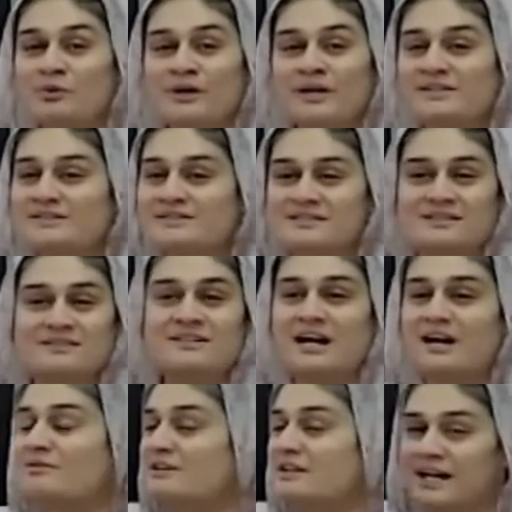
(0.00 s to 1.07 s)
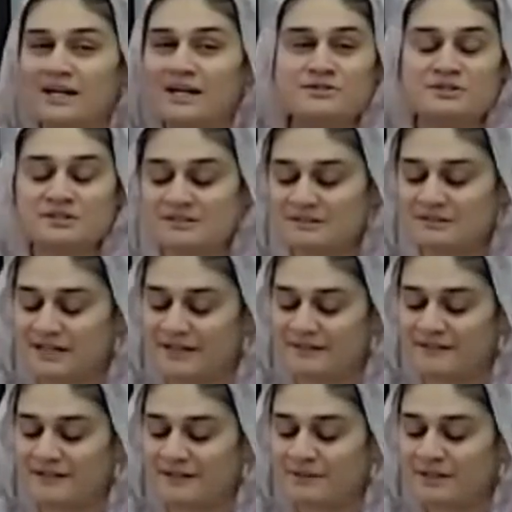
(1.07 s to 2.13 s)
point, sit down and actually derive
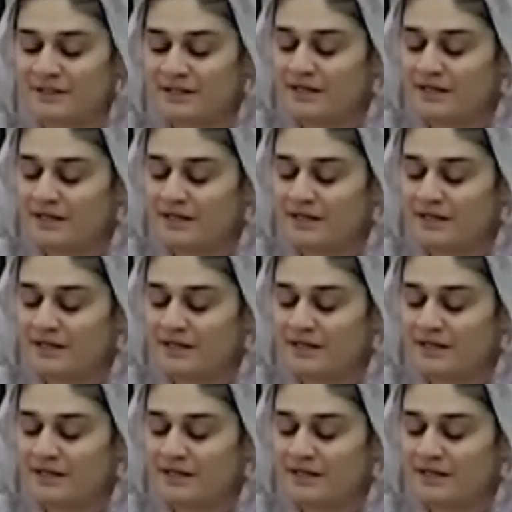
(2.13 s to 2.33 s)
them.